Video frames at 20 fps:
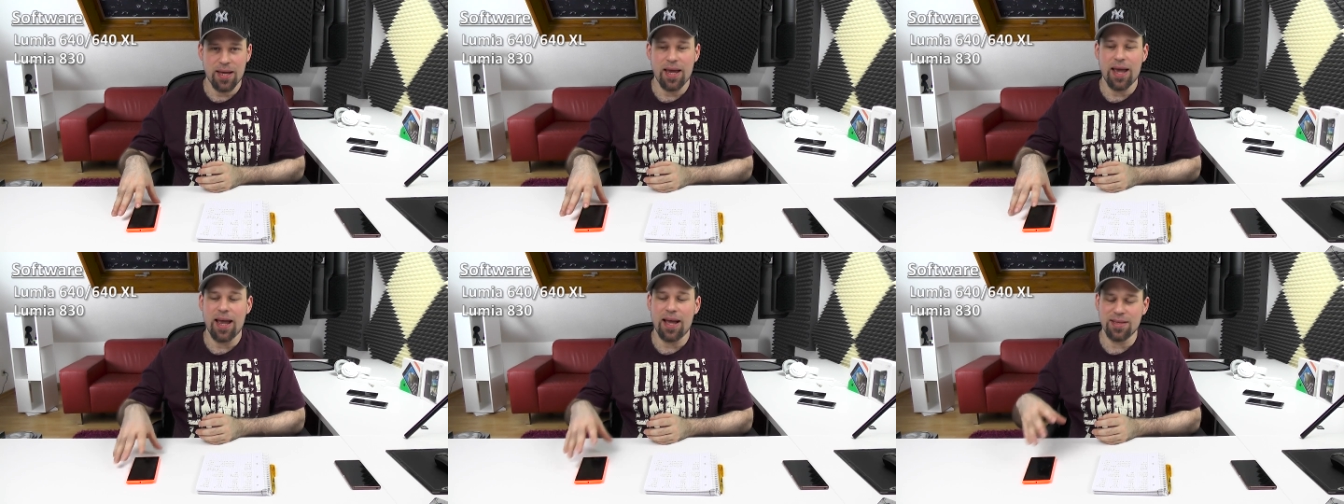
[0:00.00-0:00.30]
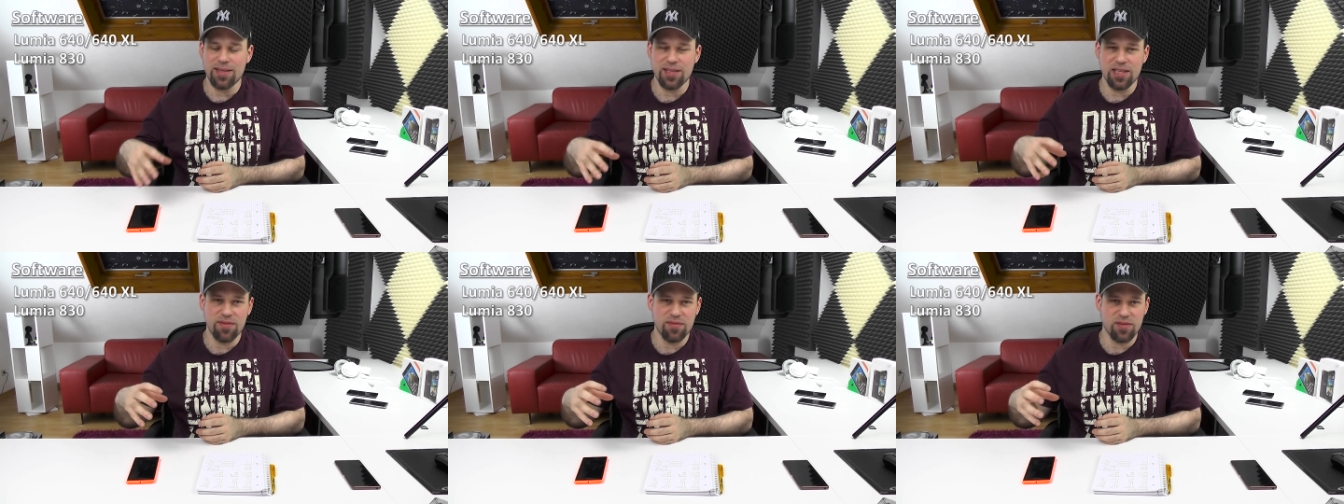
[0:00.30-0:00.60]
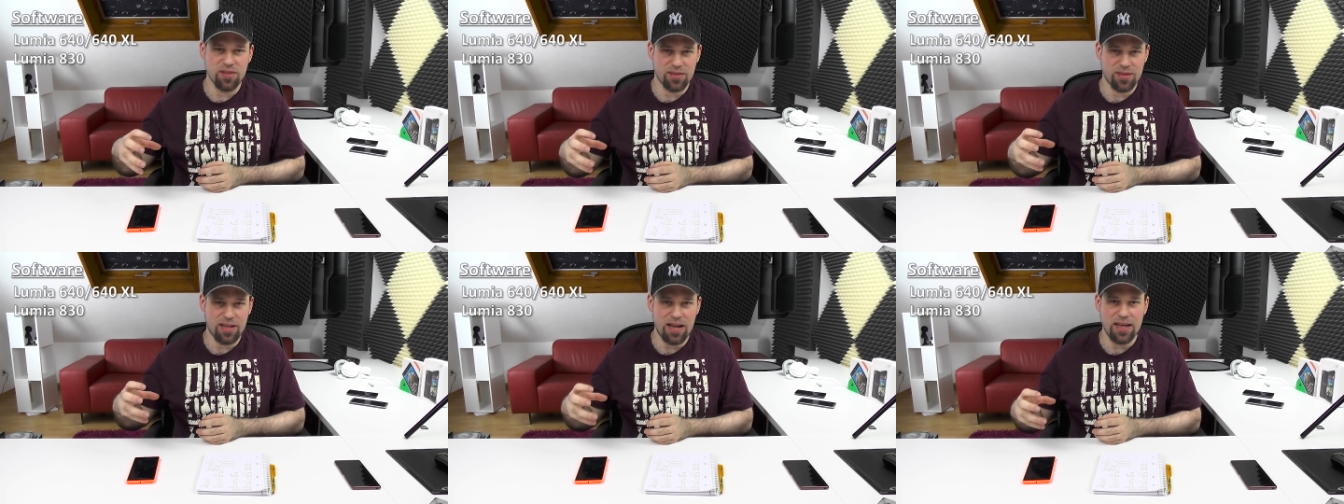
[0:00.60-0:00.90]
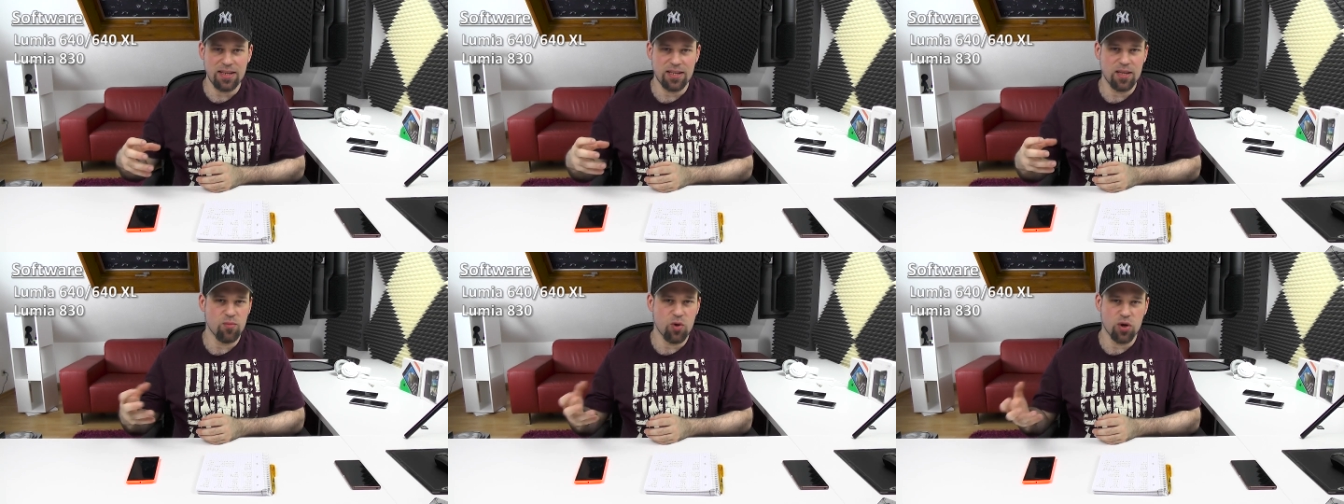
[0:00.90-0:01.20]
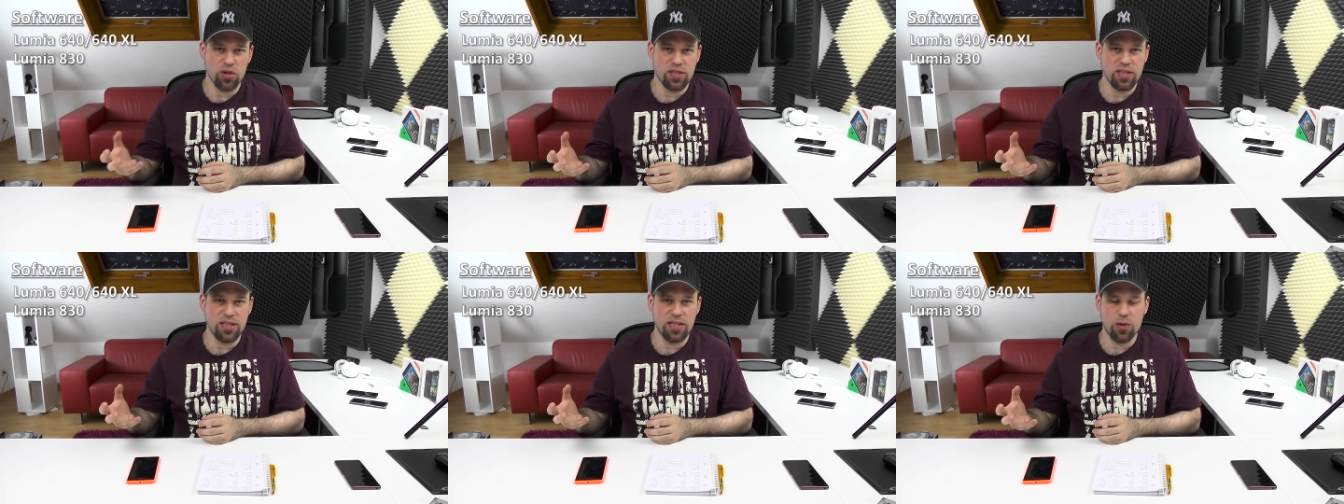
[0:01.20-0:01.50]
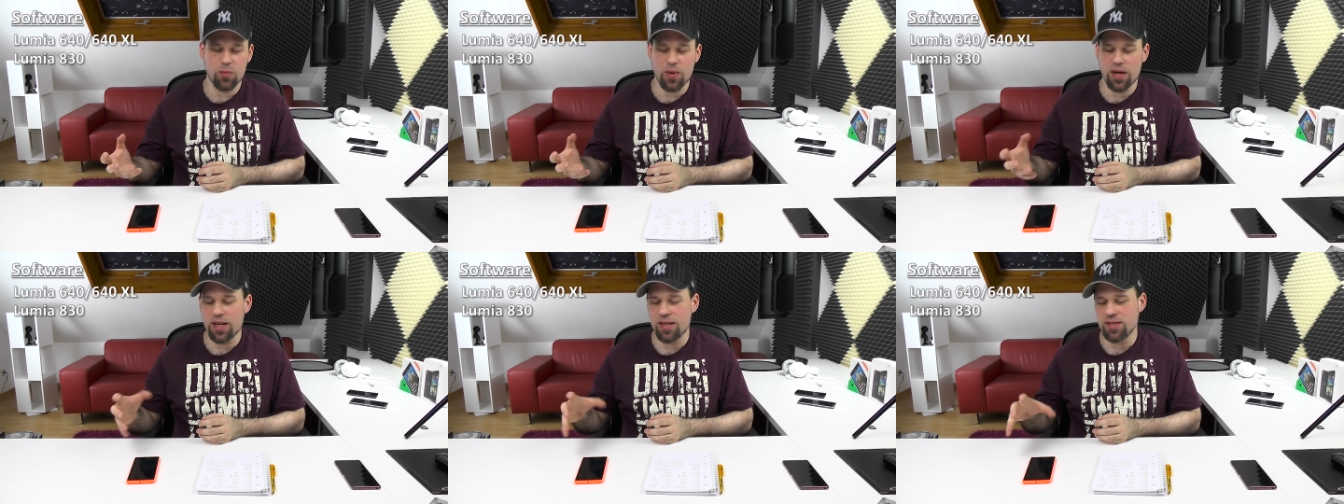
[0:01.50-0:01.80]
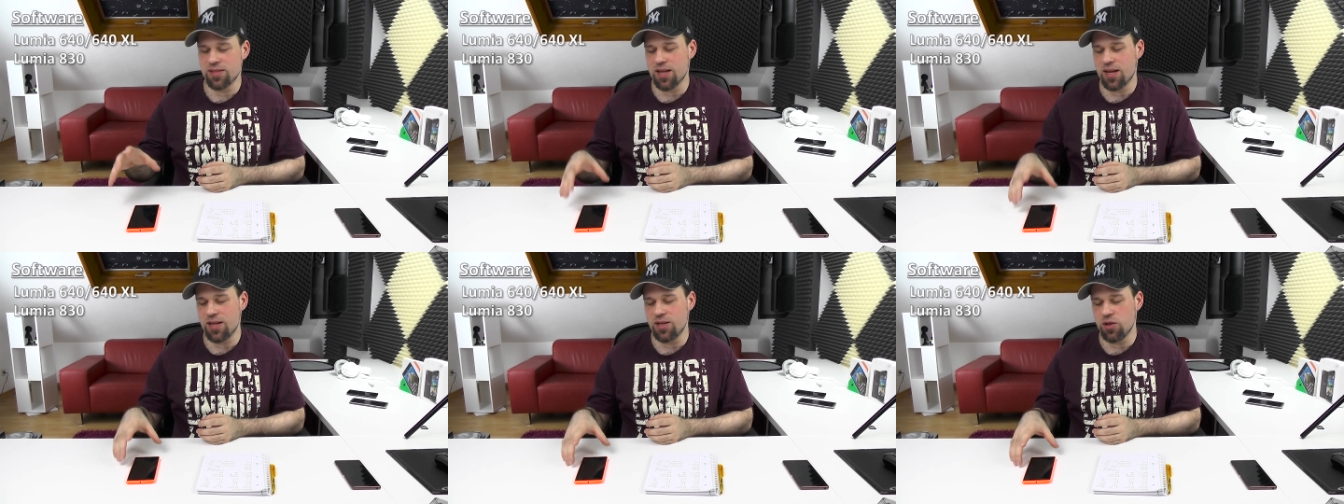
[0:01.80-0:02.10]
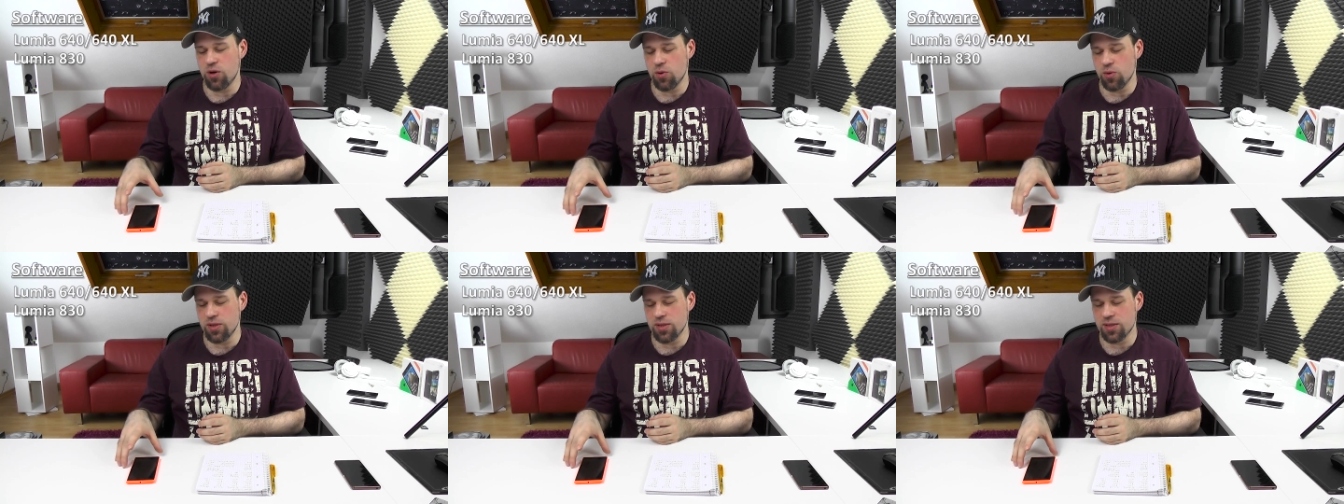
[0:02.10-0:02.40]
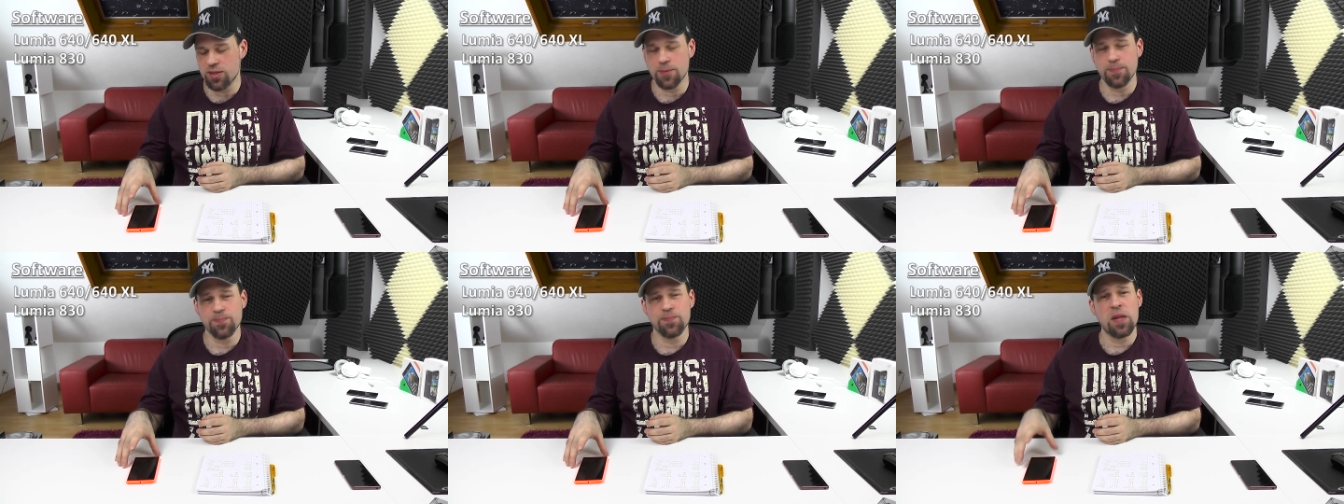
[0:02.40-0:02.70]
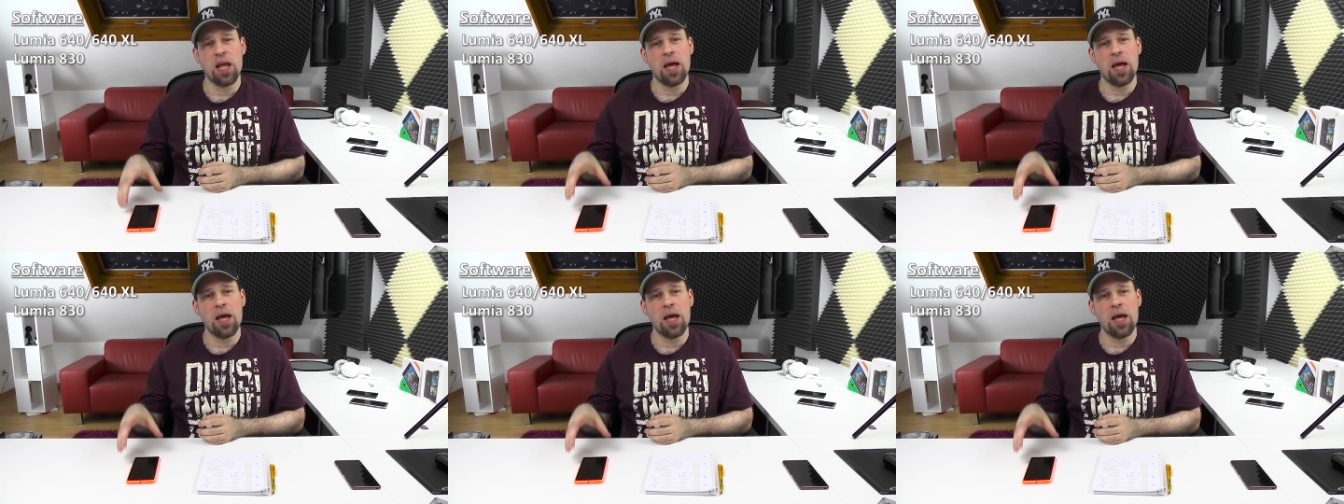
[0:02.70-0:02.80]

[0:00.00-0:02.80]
and even a slightly more detailed one, as I noticed,